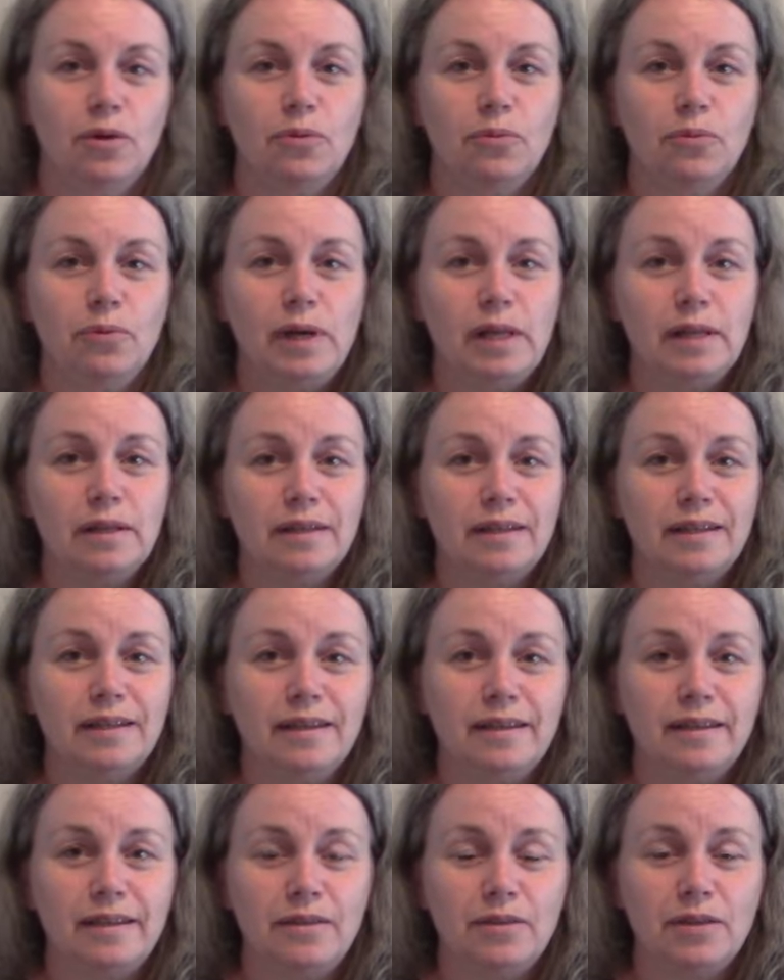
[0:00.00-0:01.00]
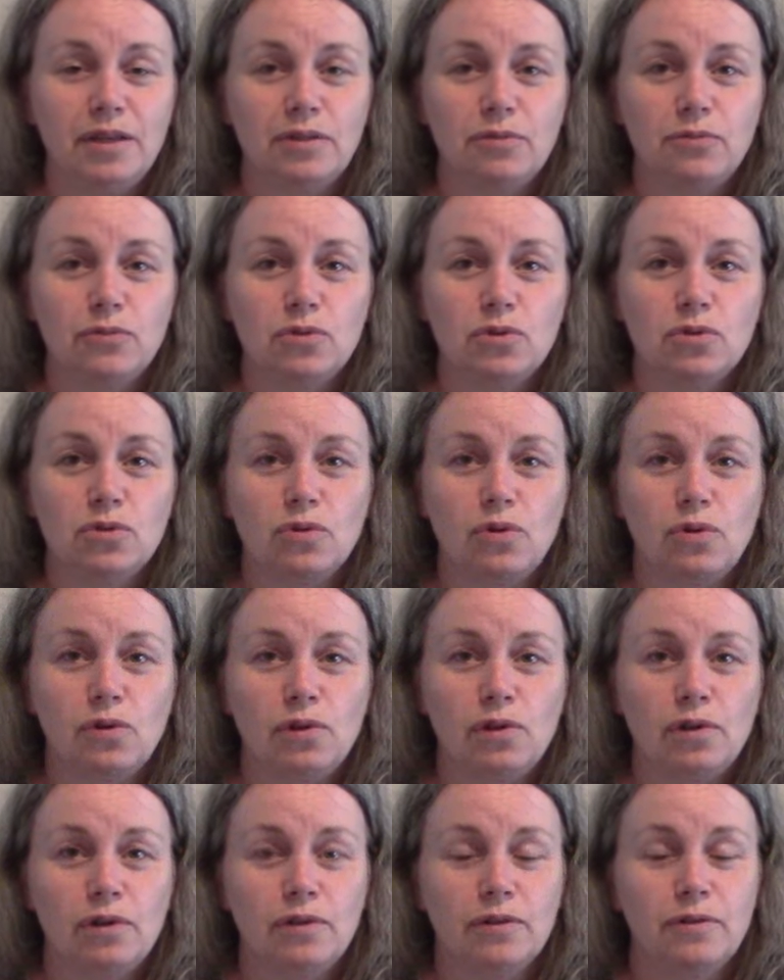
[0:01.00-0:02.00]
Well, that was
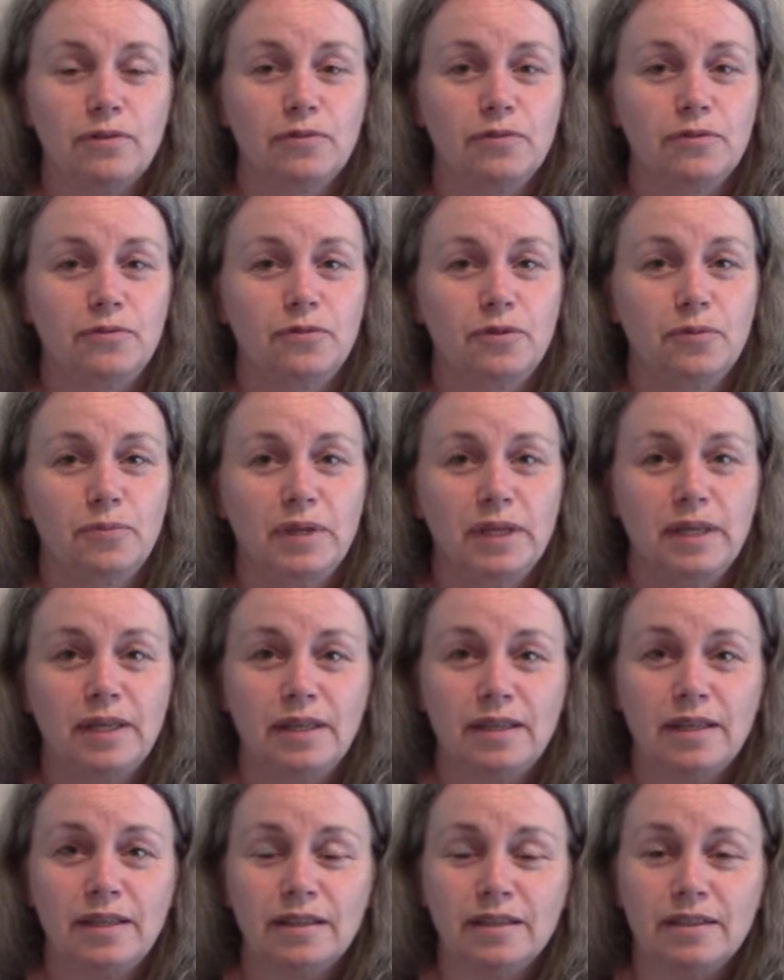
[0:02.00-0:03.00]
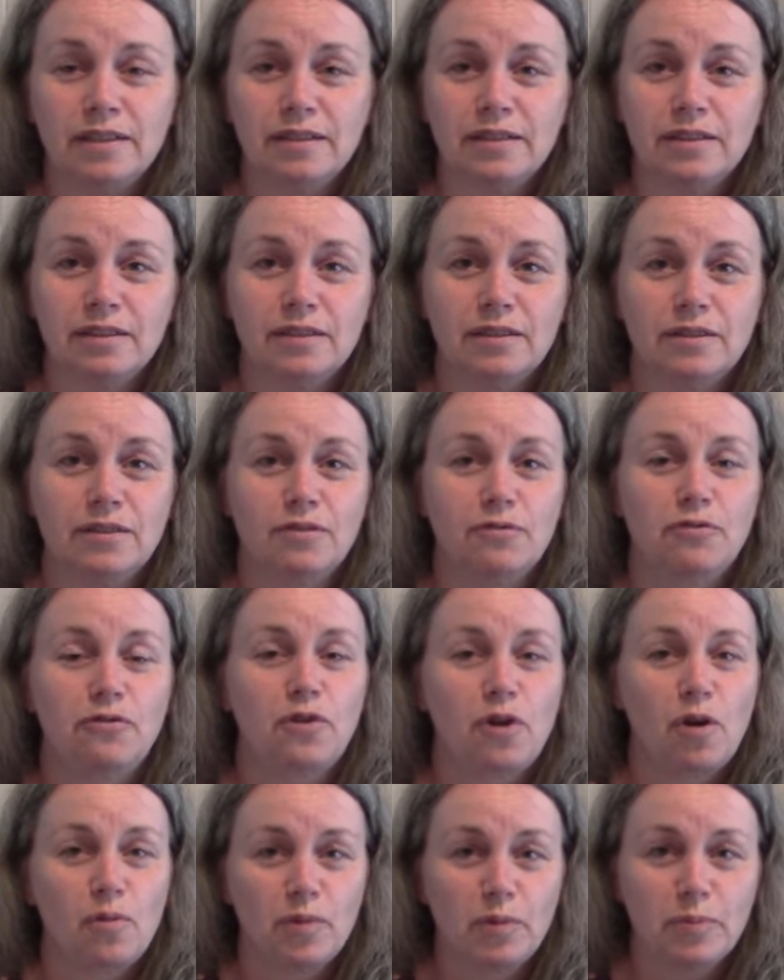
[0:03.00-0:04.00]
all from
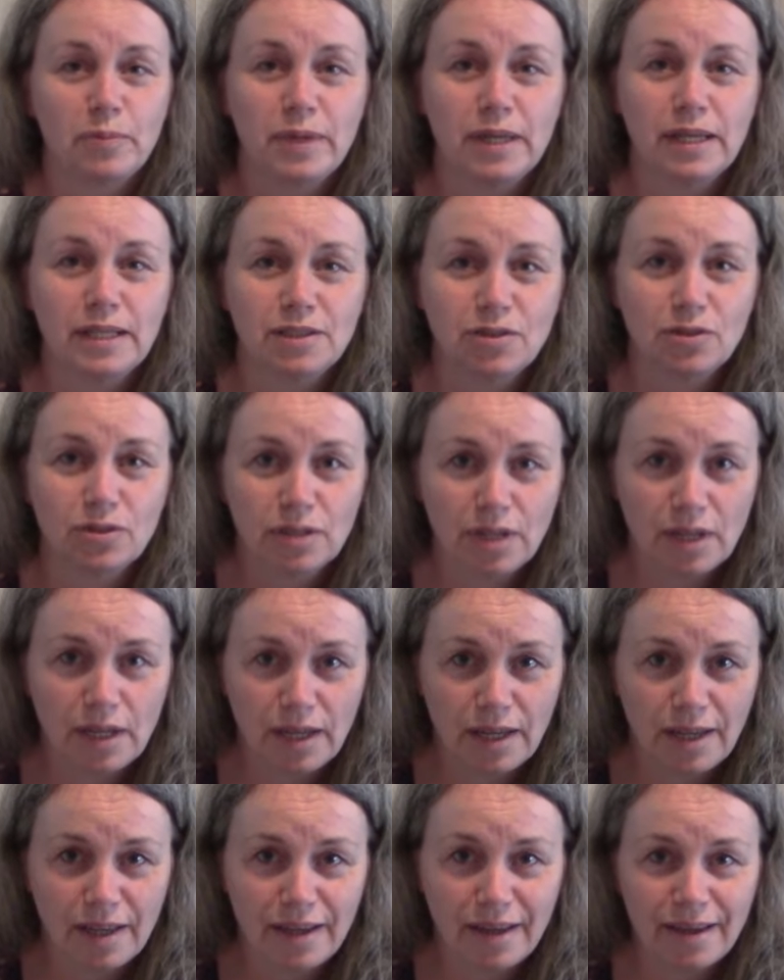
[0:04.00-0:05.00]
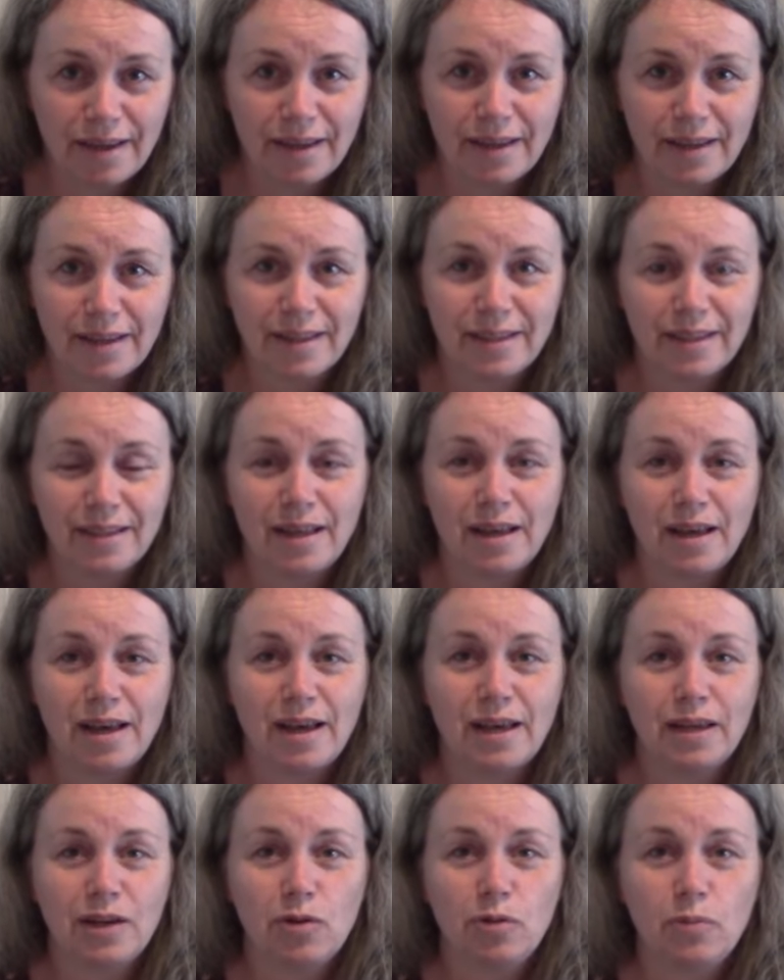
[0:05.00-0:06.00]
me today, and
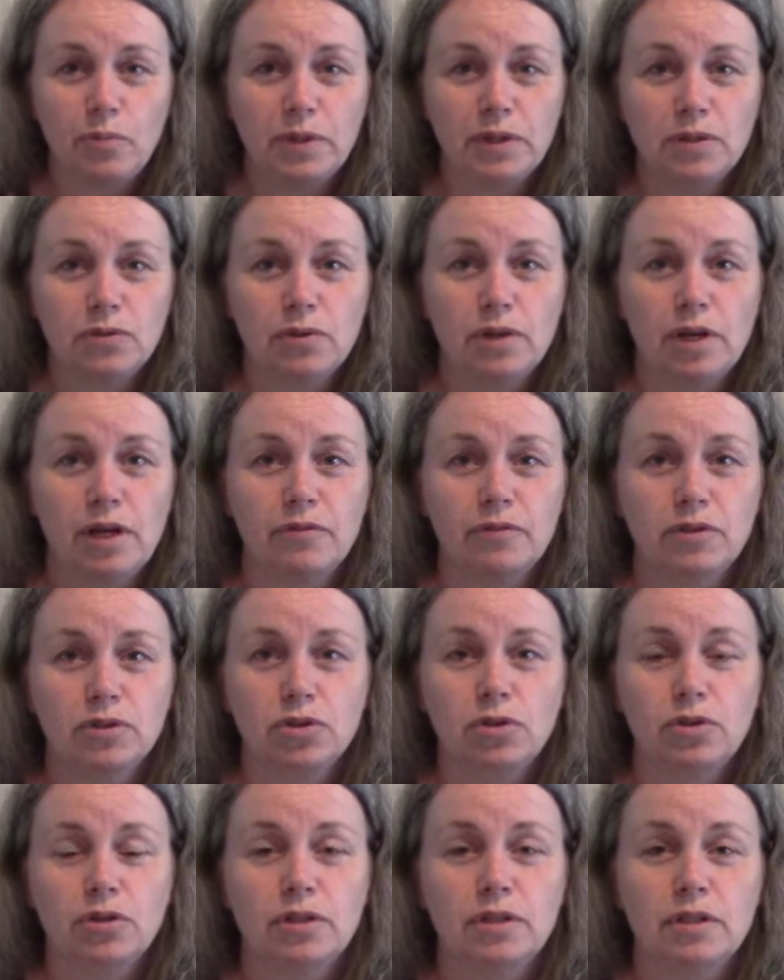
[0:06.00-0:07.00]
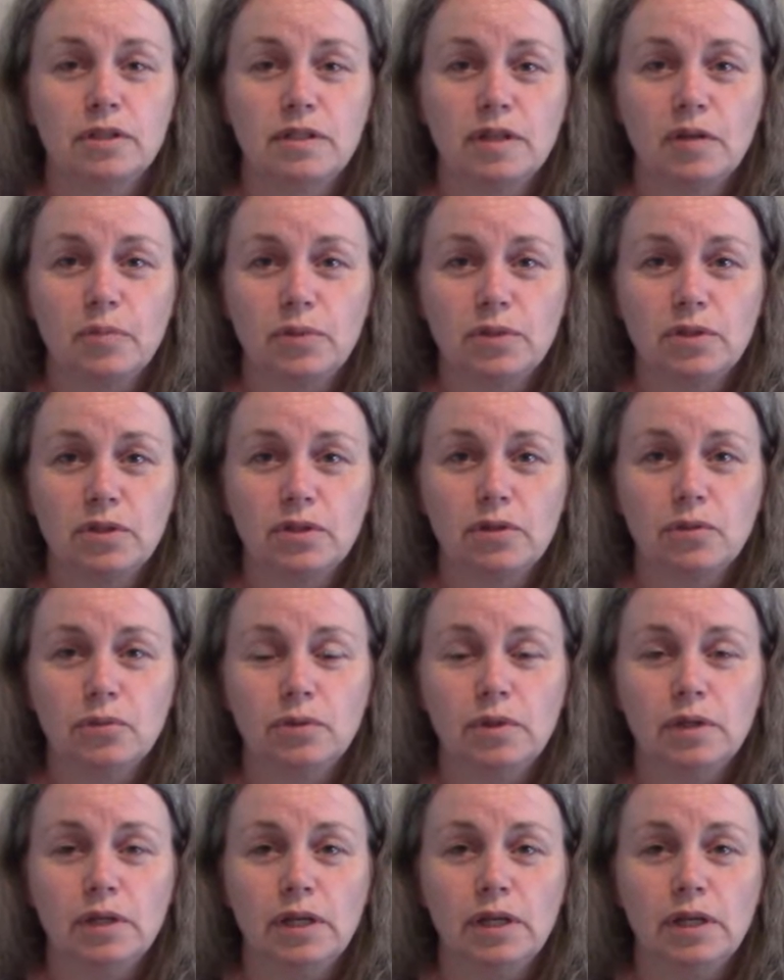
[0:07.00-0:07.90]
I hope that you have enjoyed this episode.